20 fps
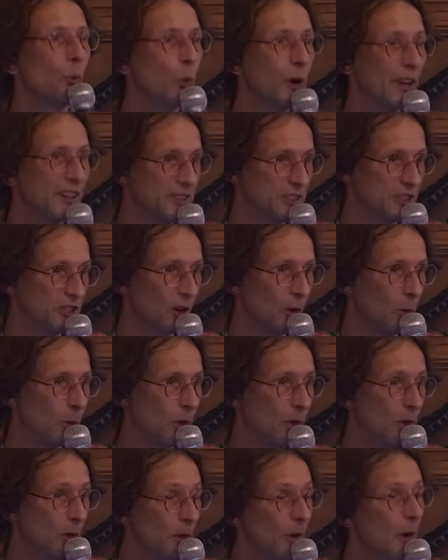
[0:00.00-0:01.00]

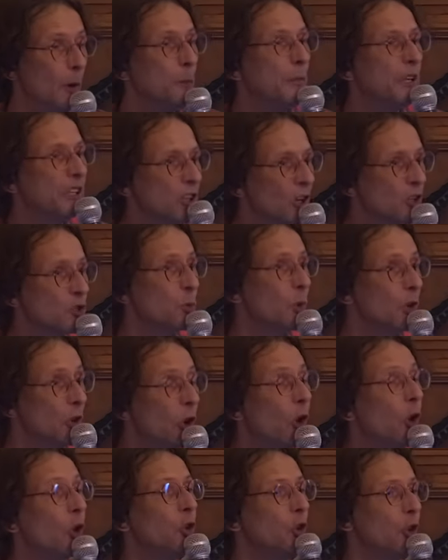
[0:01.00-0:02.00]
window because we're
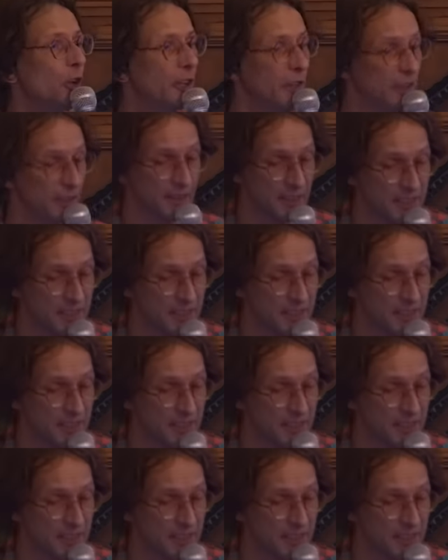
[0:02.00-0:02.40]
all looking at